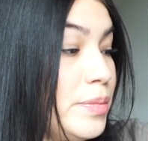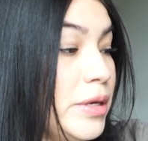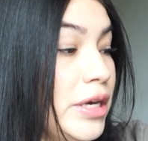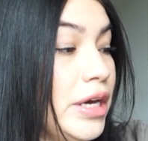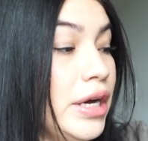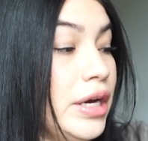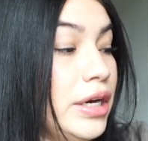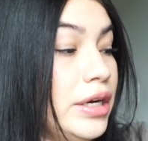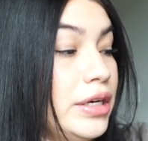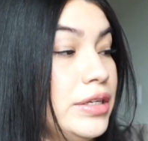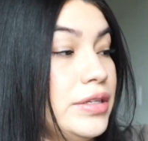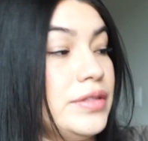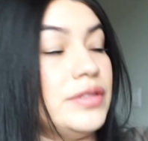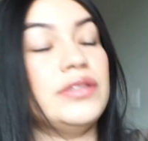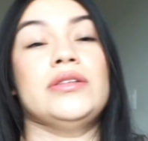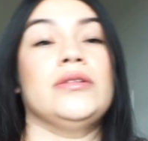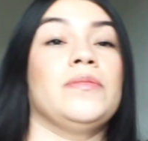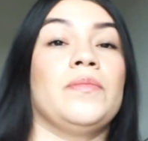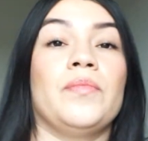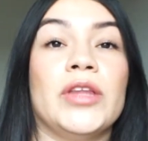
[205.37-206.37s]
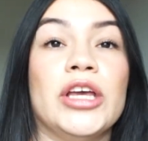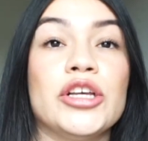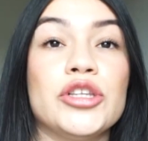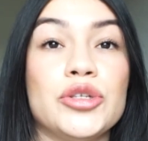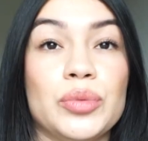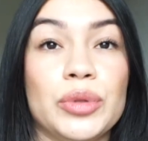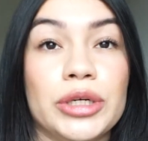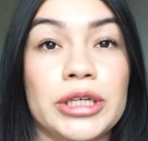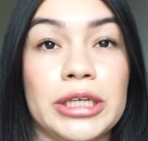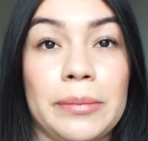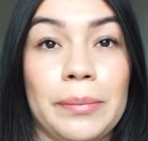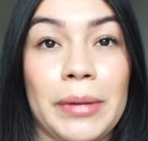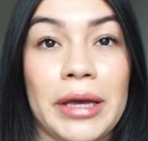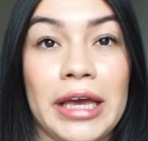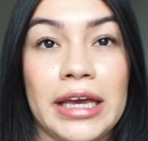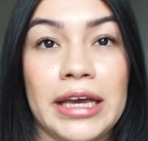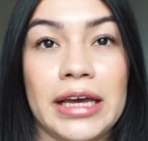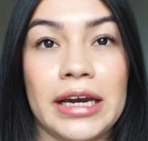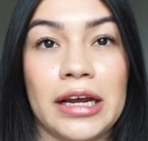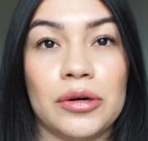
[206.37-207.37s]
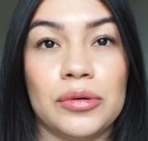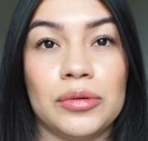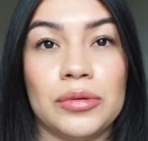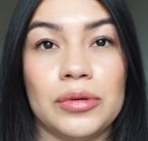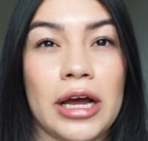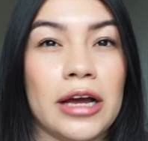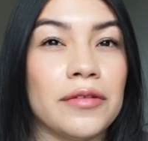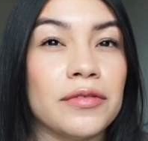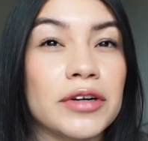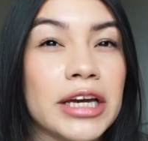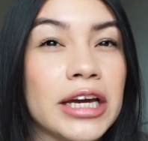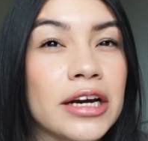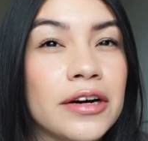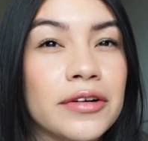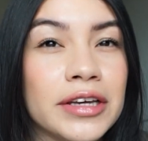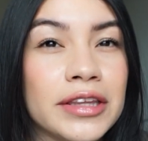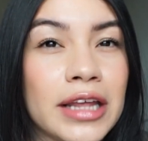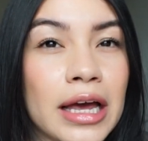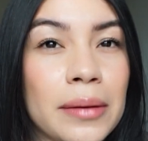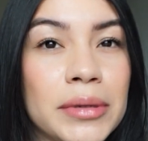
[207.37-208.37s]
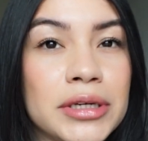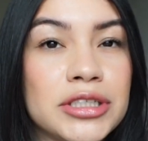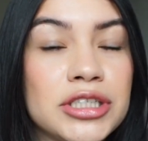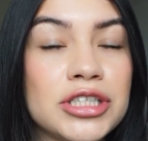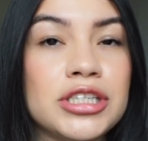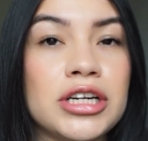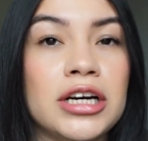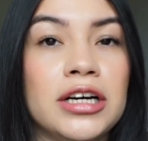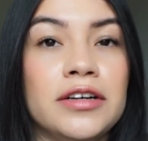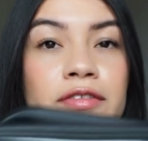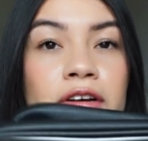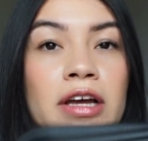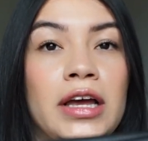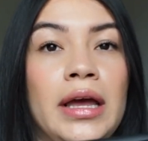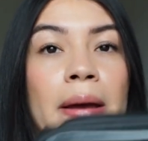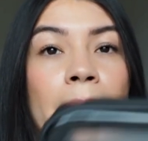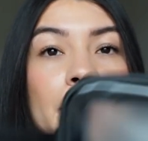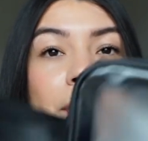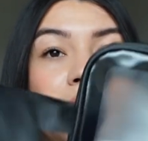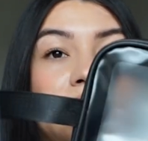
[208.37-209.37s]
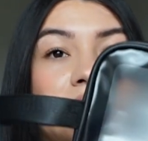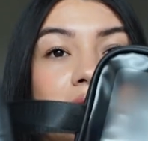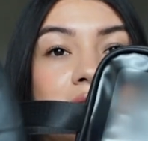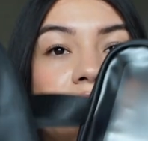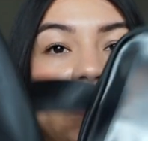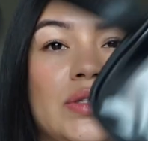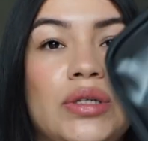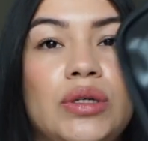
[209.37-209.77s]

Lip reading: because it's really big and I don't ever carry that much stuff. But these